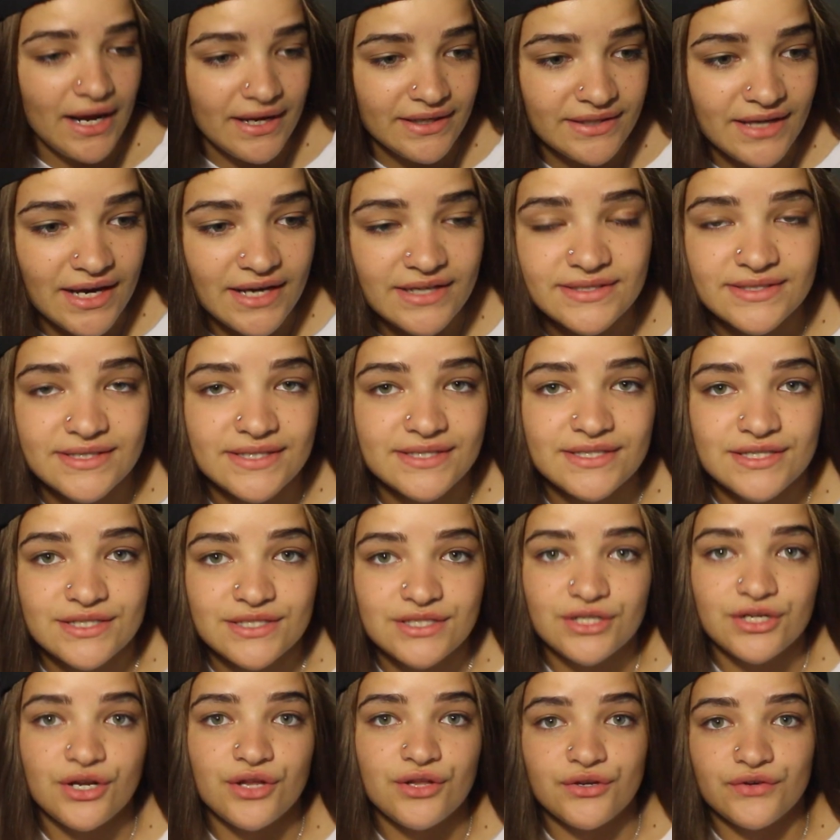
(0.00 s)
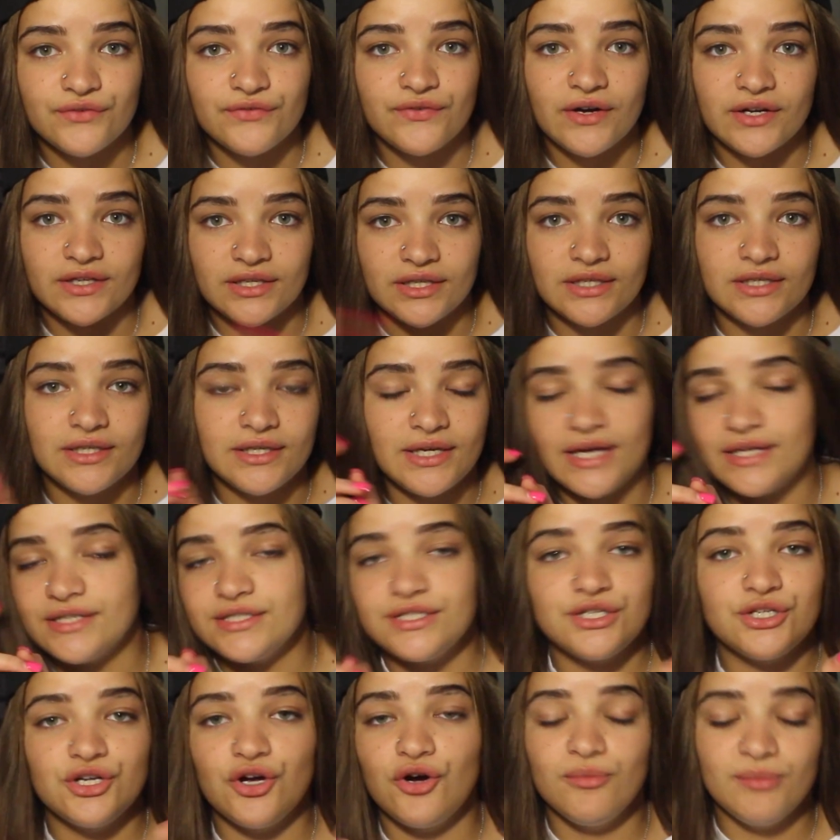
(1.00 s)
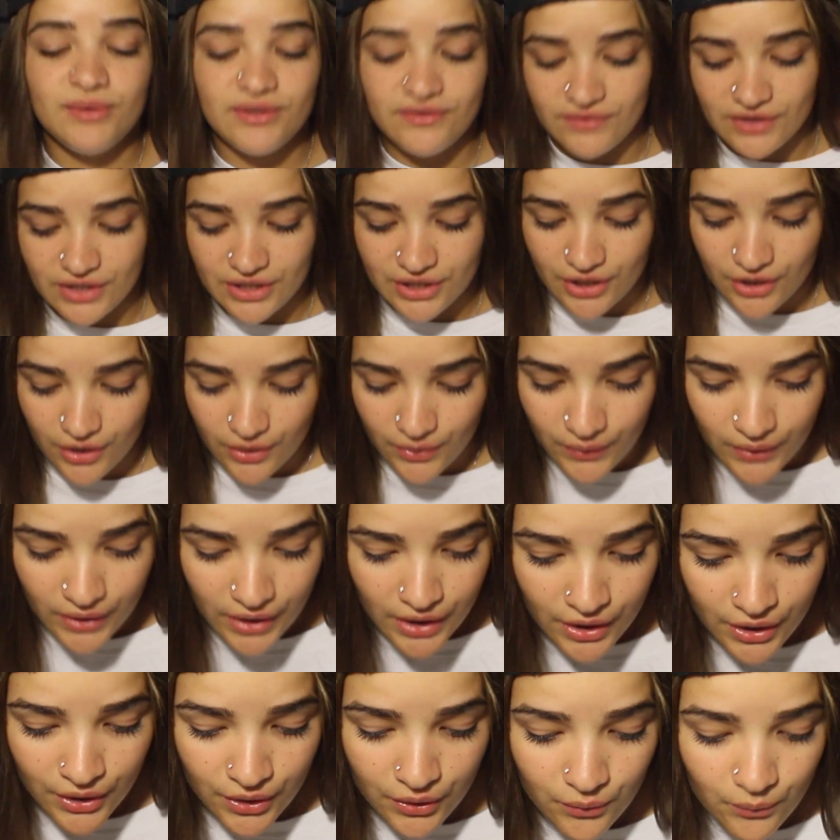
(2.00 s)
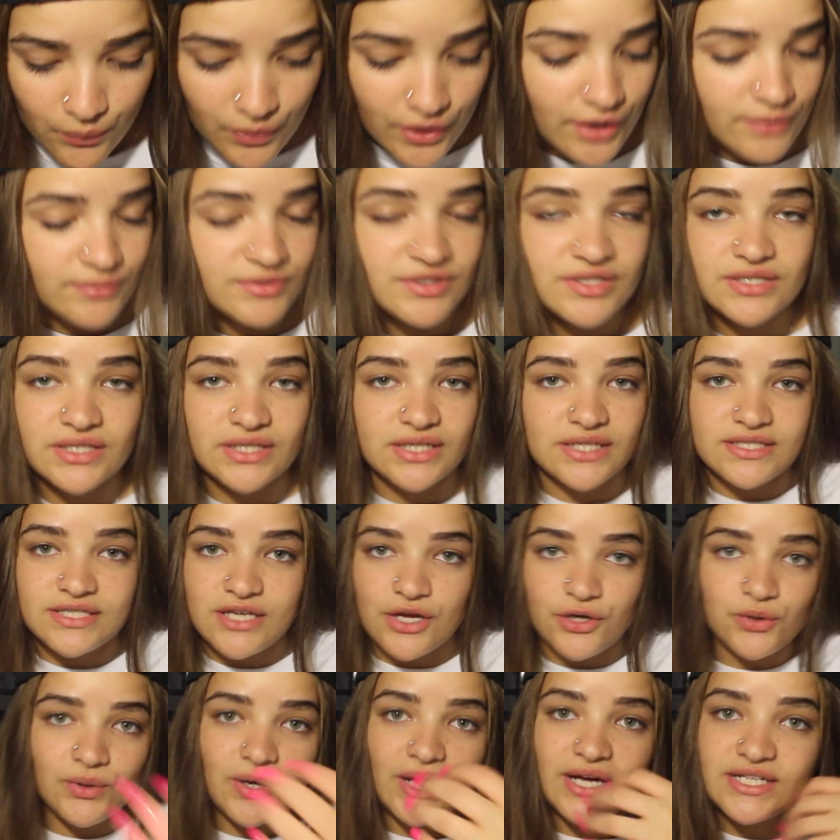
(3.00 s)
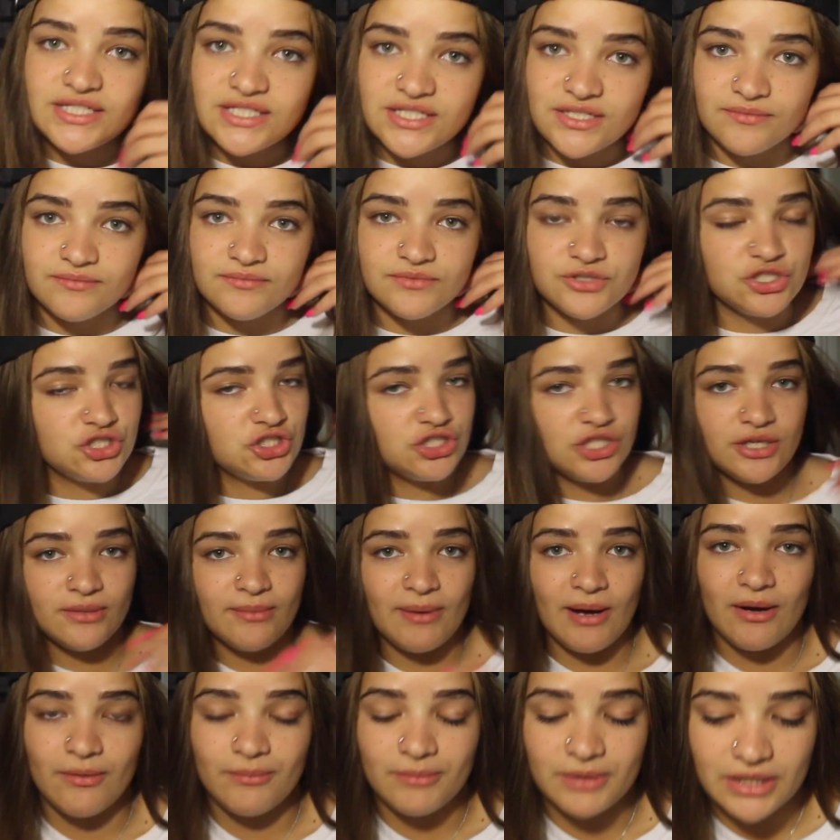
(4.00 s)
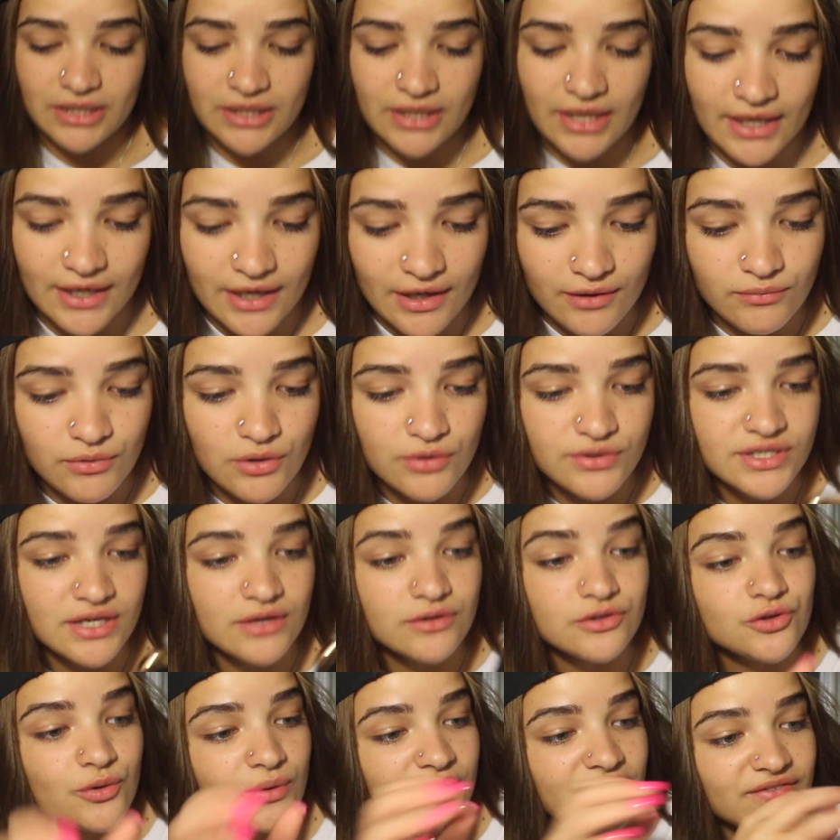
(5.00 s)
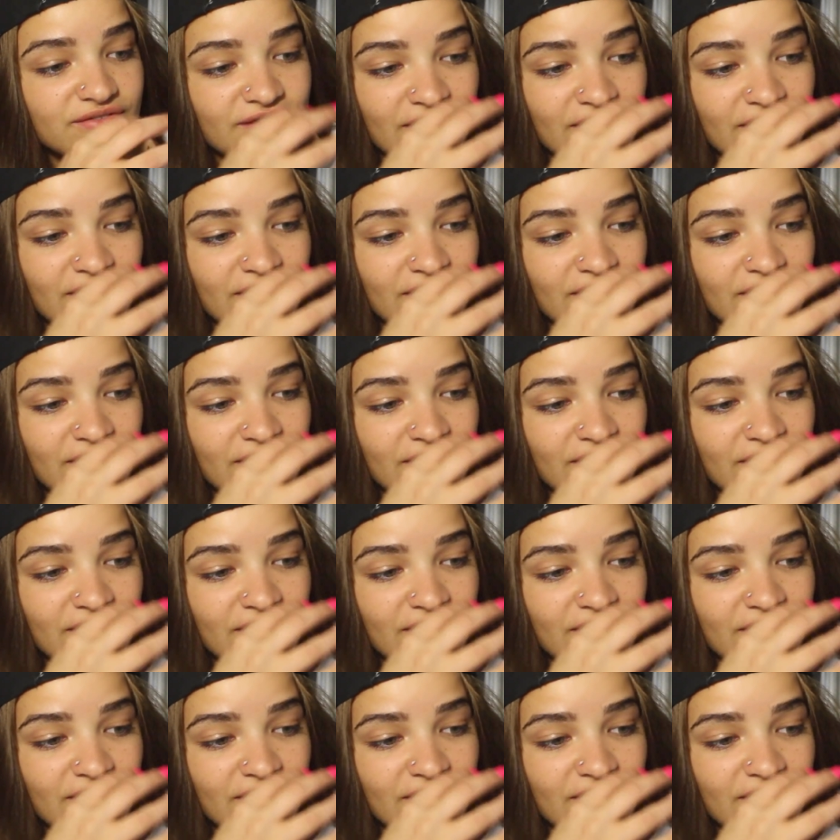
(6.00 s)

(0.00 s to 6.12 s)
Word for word: I guess this is another fucking get to know me video where I'm just gonna tell you guys some shit about me and I wrote down 20